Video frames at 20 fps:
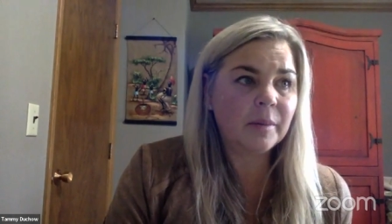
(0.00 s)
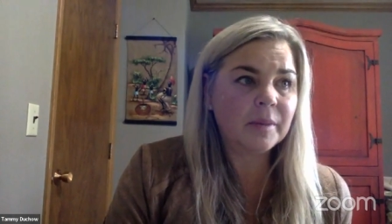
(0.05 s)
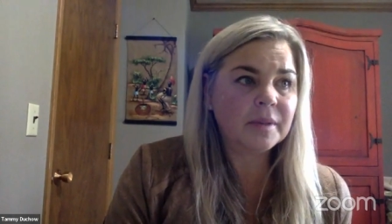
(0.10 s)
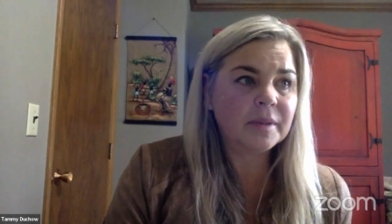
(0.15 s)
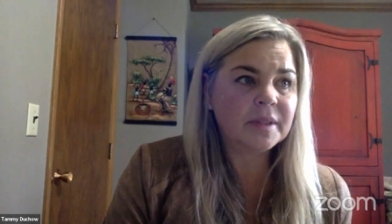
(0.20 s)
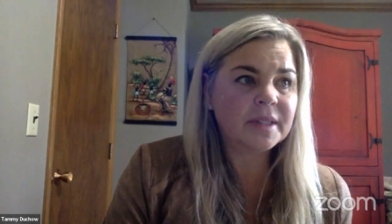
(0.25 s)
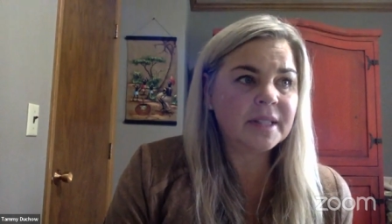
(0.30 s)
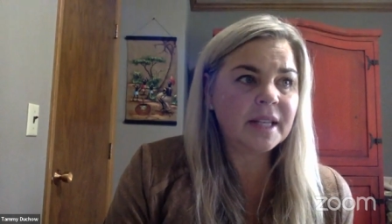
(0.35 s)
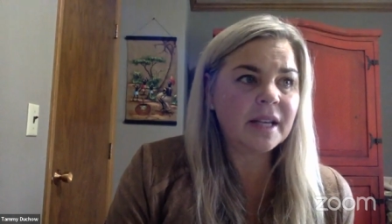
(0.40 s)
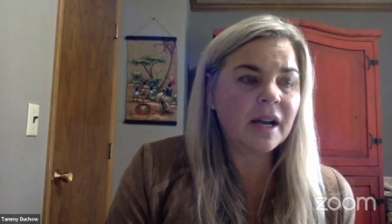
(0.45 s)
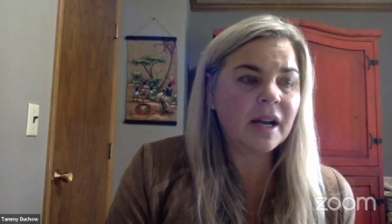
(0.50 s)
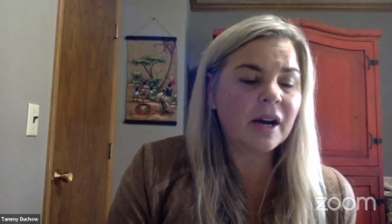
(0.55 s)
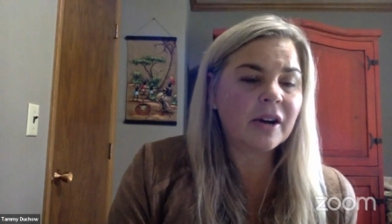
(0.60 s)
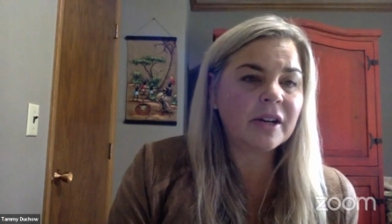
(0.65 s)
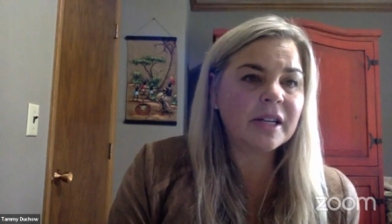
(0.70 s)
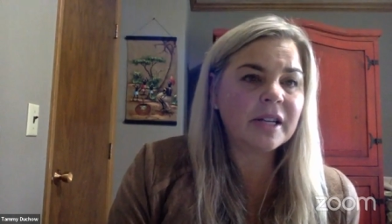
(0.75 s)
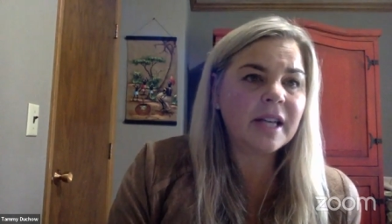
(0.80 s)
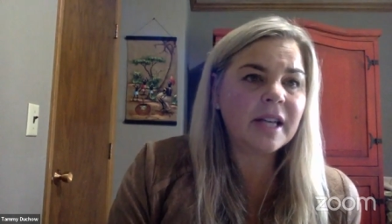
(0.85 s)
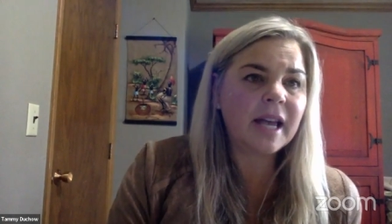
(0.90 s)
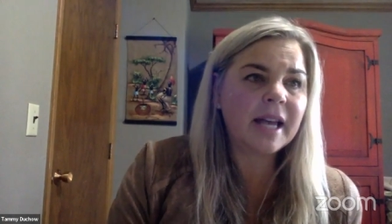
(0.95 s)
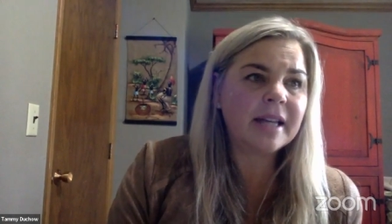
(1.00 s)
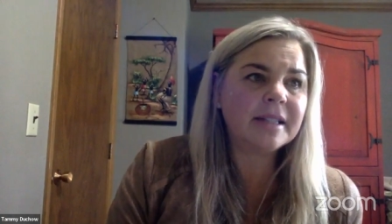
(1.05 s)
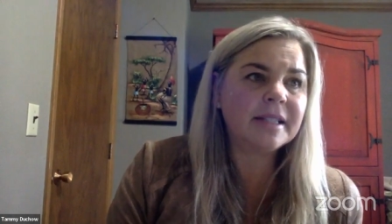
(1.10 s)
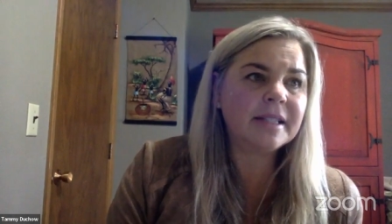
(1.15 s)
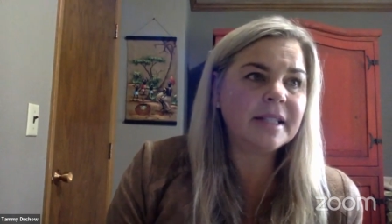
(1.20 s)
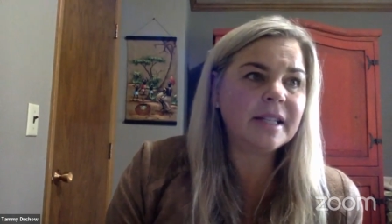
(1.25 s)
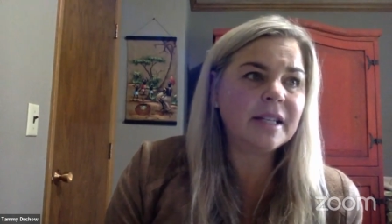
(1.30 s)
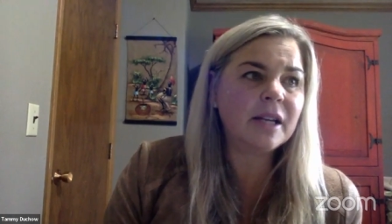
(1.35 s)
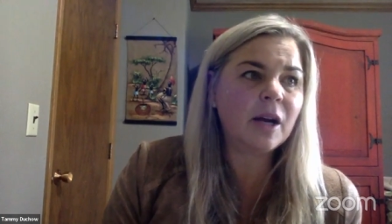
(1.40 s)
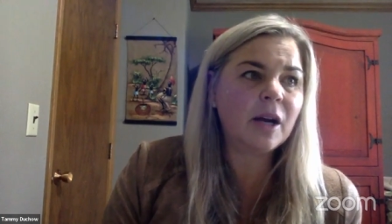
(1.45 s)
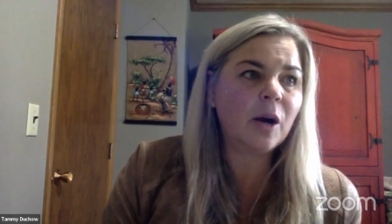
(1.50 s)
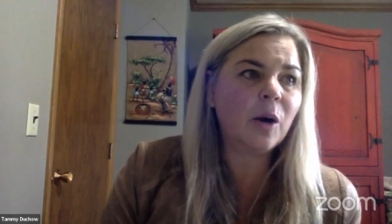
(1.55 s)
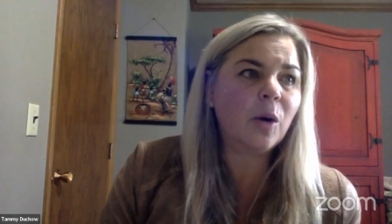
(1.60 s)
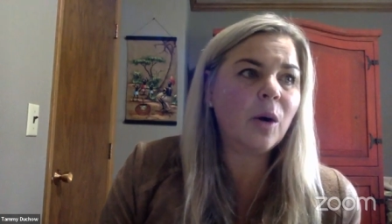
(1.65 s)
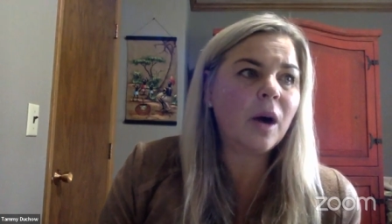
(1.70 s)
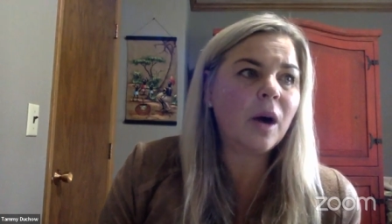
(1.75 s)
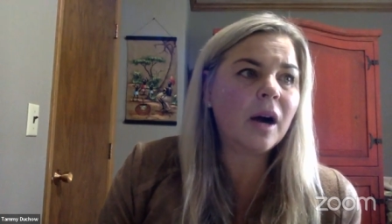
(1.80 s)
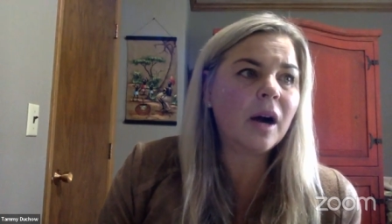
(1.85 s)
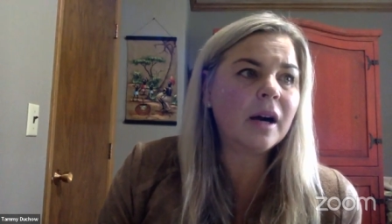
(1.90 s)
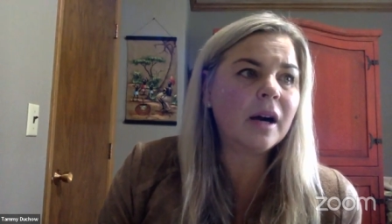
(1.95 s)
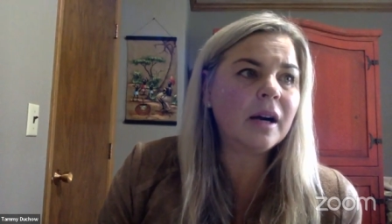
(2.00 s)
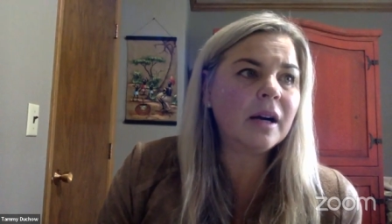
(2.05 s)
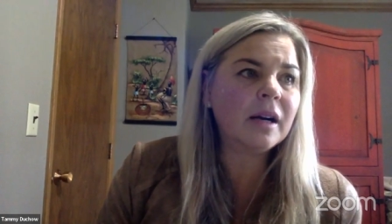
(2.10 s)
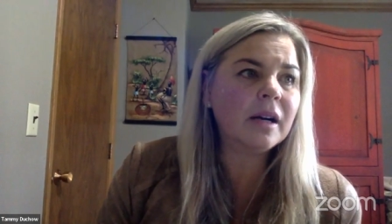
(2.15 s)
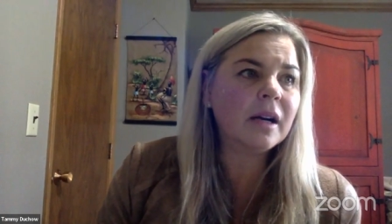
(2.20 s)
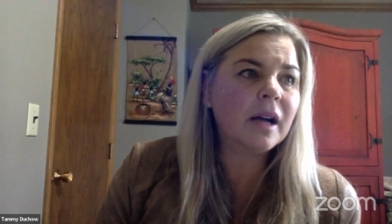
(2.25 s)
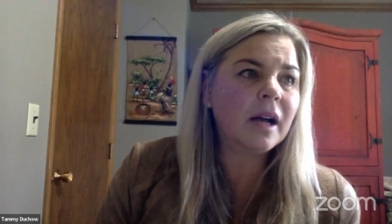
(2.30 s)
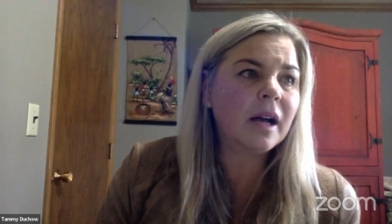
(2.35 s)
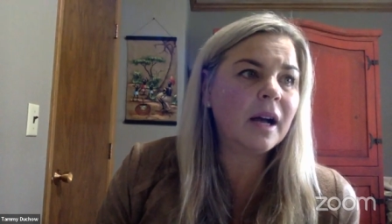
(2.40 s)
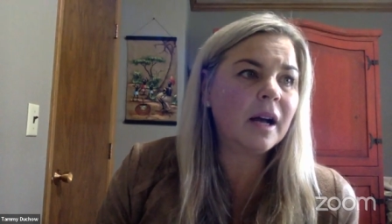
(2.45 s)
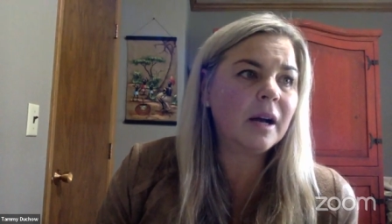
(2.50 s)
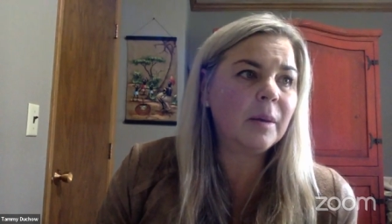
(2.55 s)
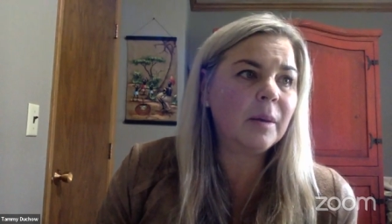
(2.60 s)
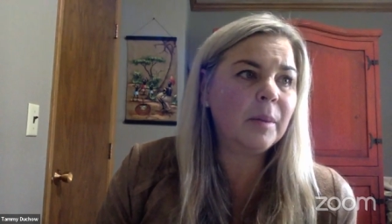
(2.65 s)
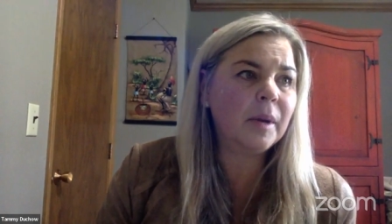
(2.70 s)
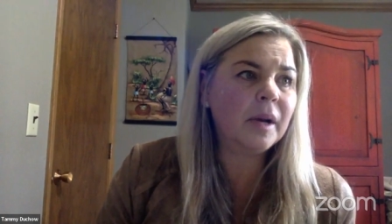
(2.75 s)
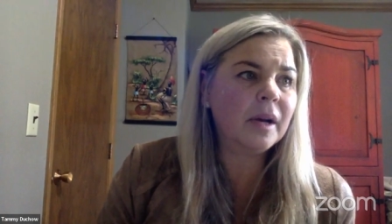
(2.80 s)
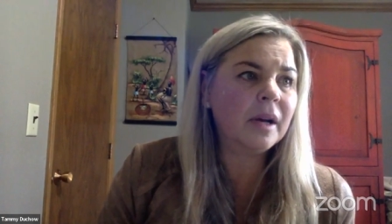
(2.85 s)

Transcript: CREATOR Hub.